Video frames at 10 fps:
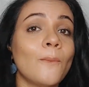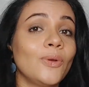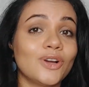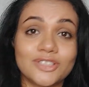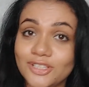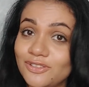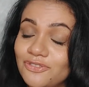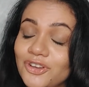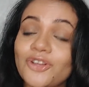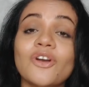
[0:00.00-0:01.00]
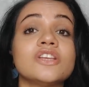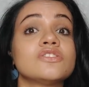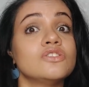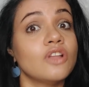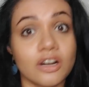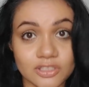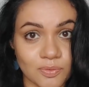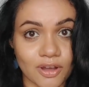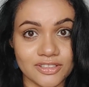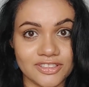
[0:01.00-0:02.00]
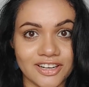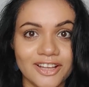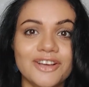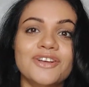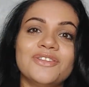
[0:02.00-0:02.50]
because this video is not sponsored.